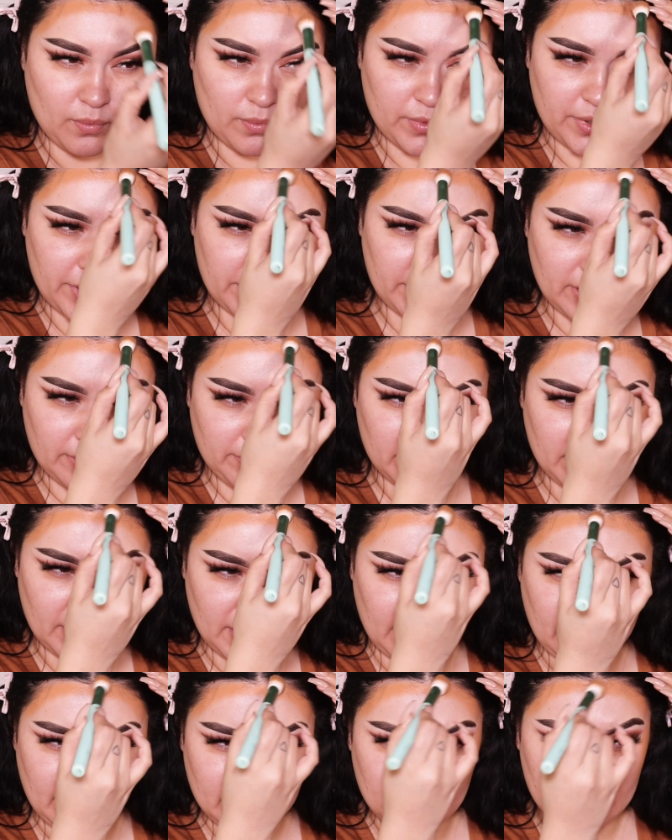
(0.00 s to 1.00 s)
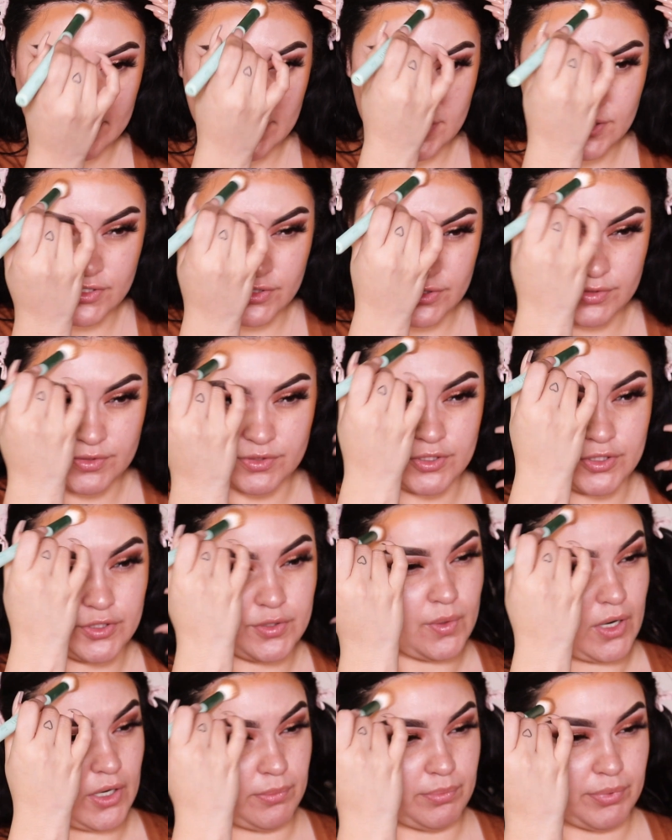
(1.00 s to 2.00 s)
when you're applying this,
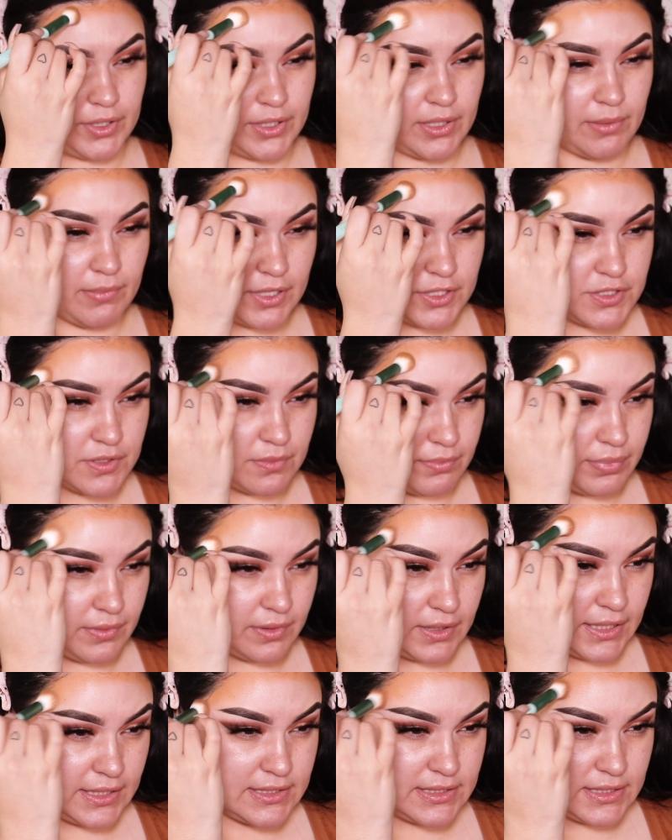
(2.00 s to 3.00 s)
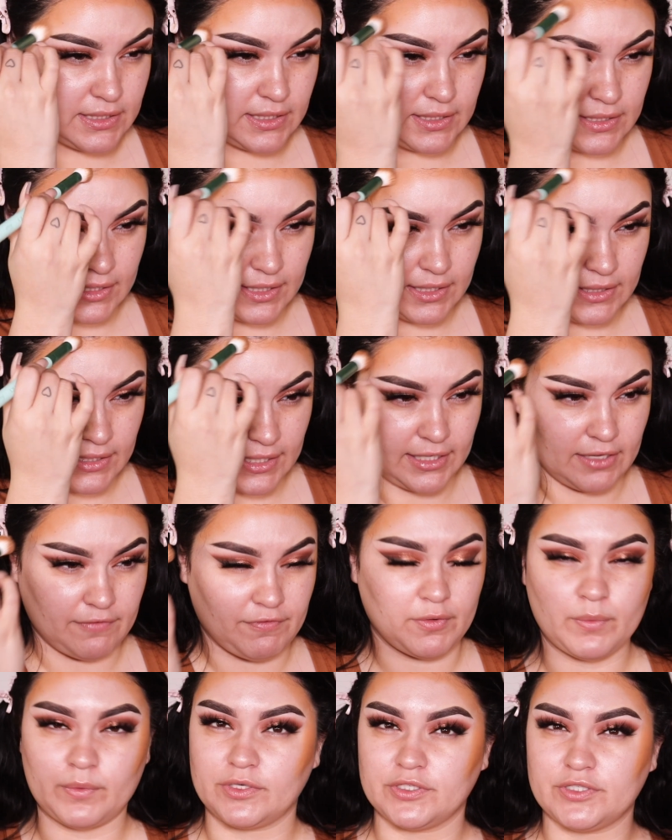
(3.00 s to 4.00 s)
you are pretty much blending it in, like if
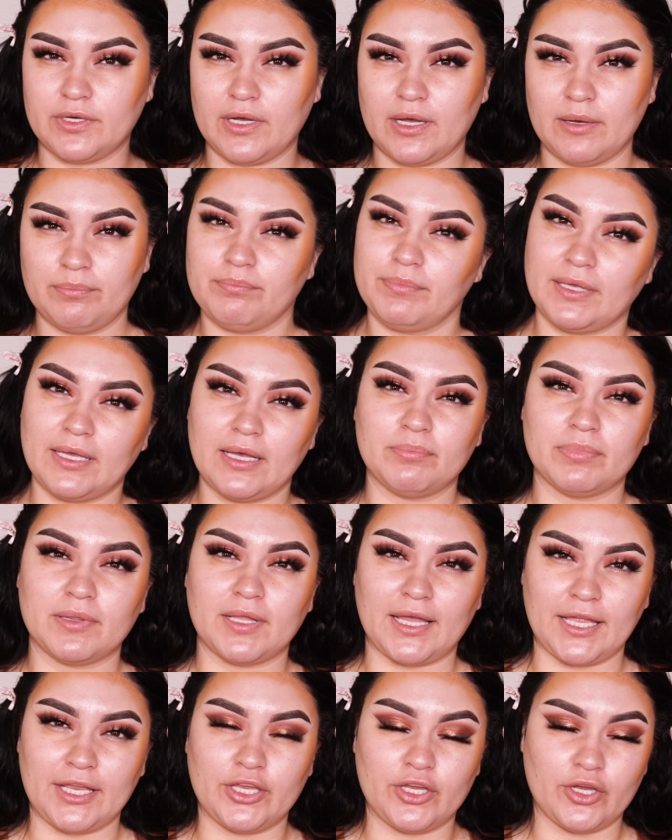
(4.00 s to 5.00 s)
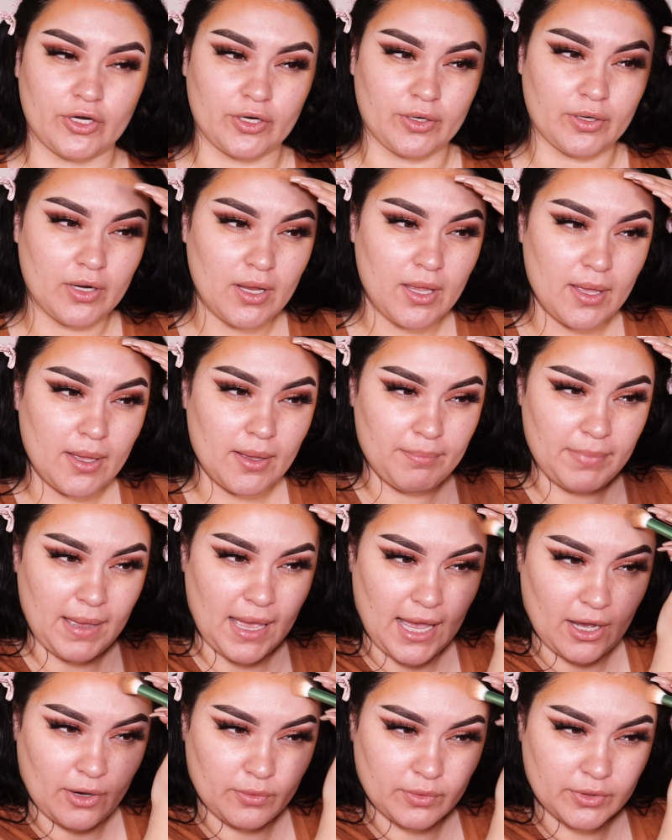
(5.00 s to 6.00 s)
you were to be applying your
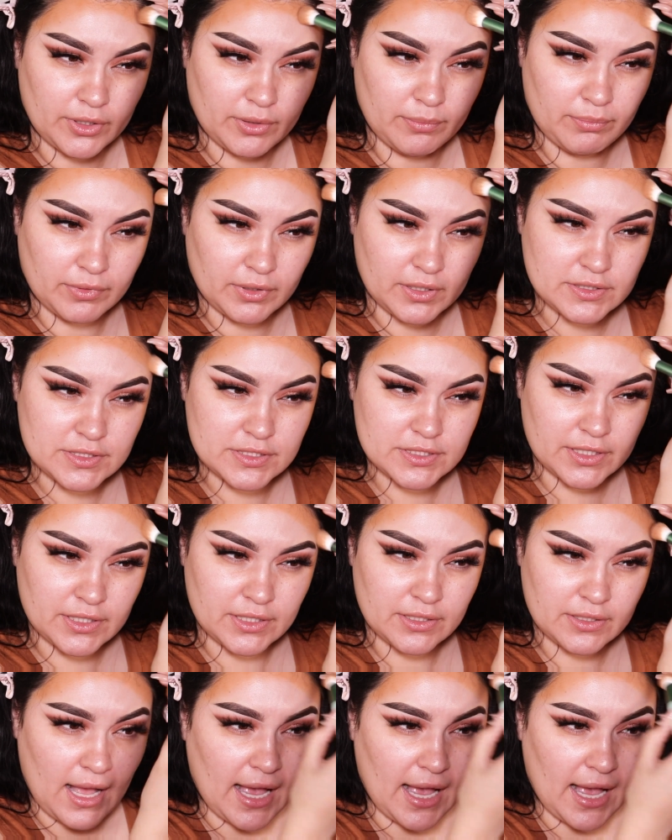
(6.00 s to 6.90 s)
powder bronzer.